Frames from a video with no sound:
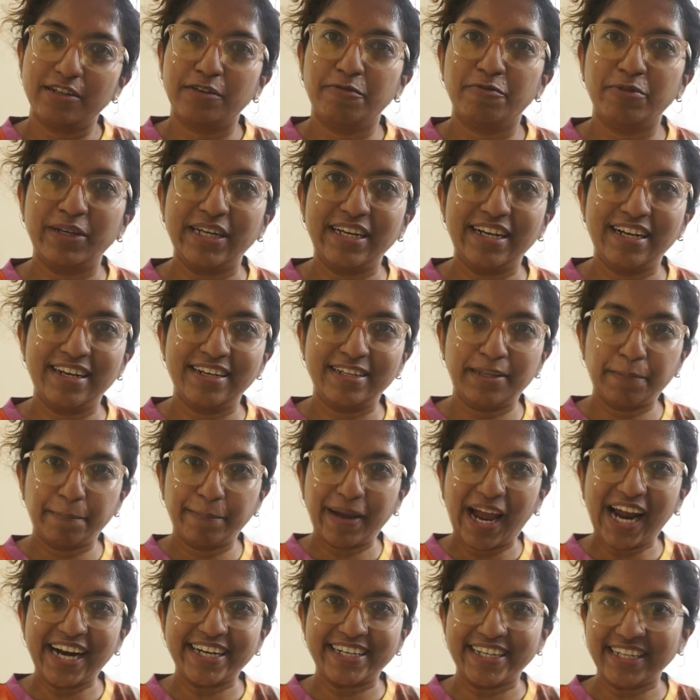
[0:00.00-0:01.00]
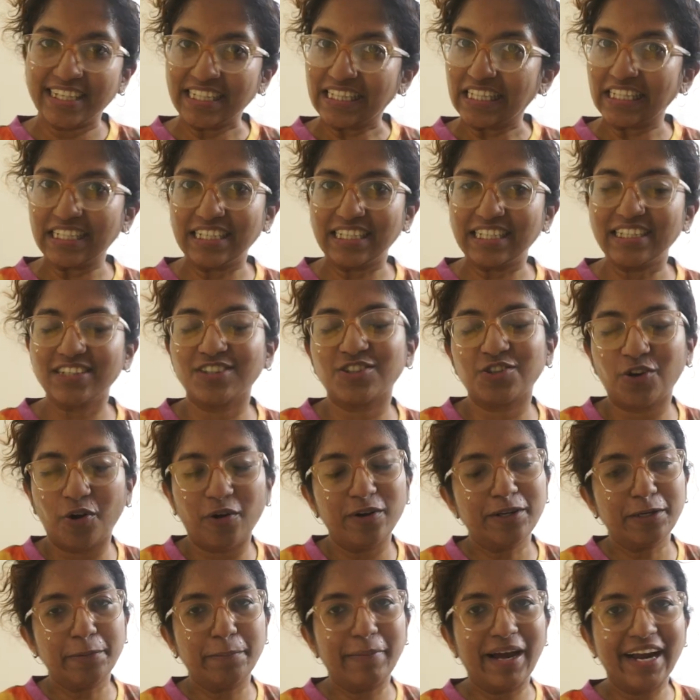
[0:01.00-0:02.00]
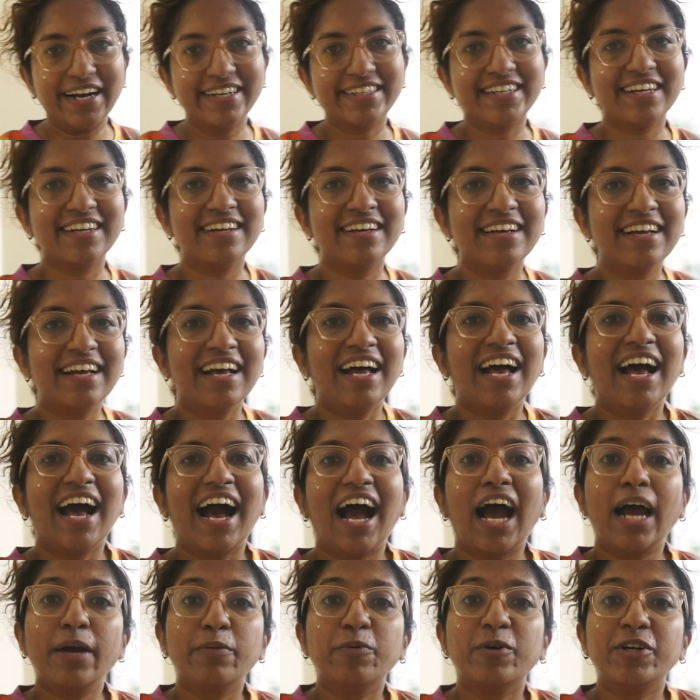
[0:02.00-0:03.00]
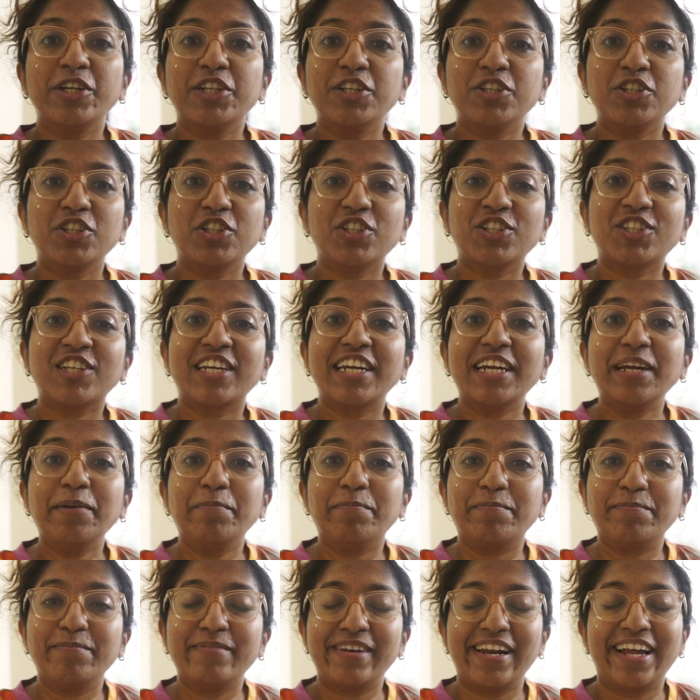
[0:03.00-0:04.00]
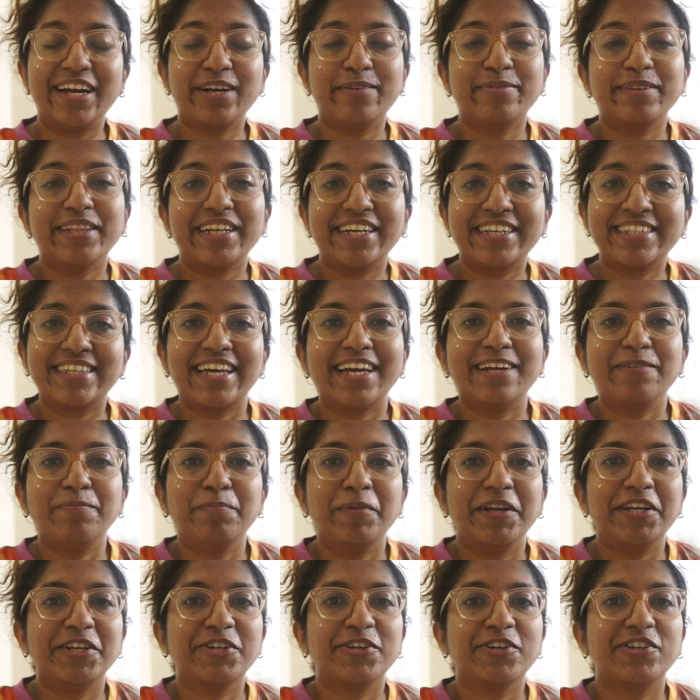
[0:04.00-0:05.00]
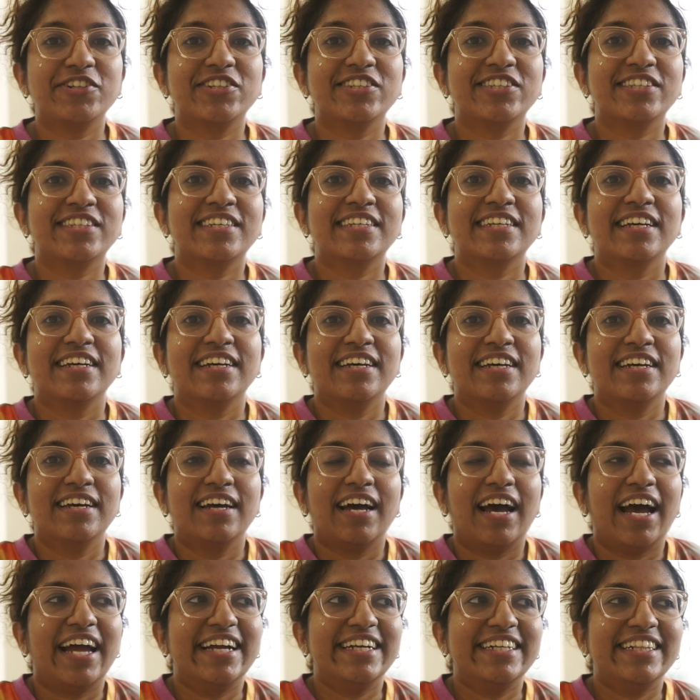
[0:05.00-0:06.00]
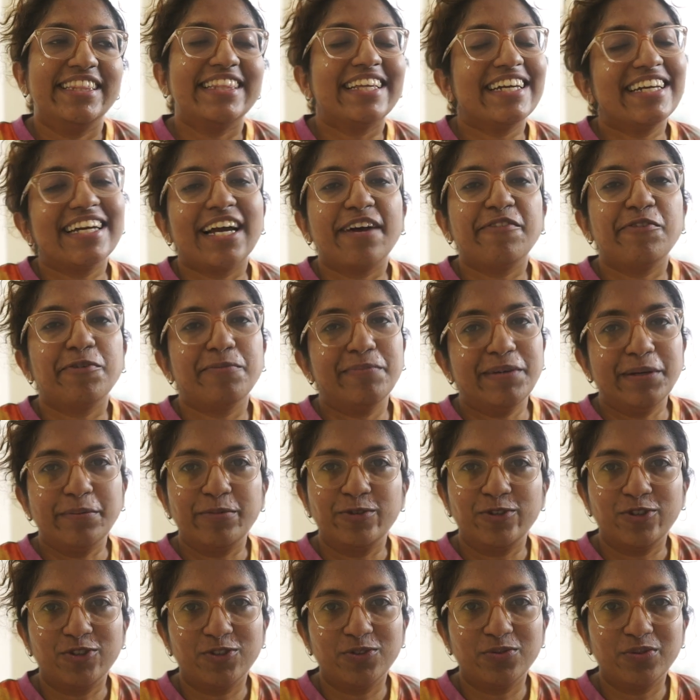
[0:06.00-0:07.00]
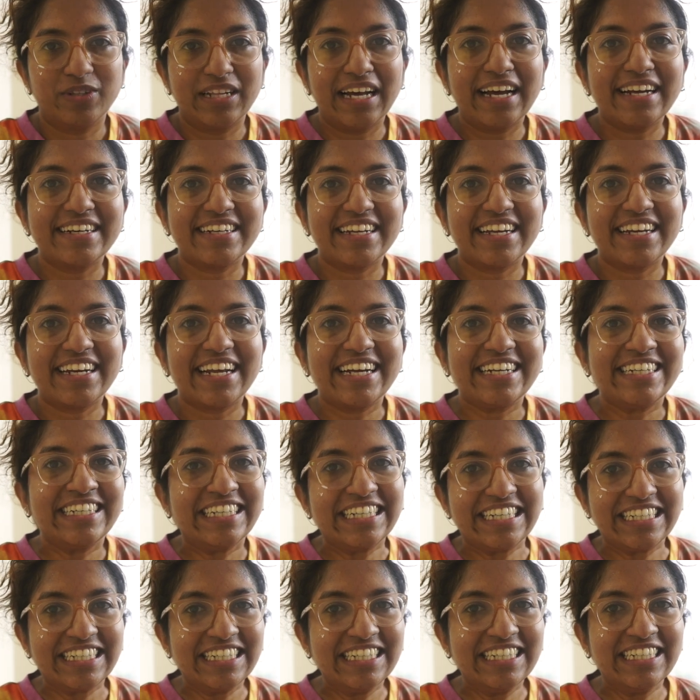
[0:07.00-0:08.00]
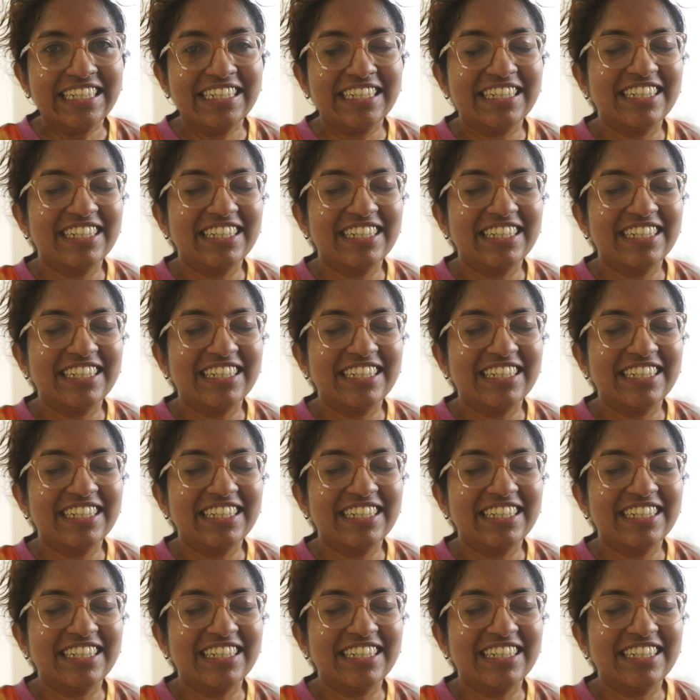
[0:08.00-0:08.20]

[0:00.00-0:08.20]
wheel, the bat thingy, it's called a bat, I wanted to scream like with excitement because I didn't think I would be able to do that, and I did.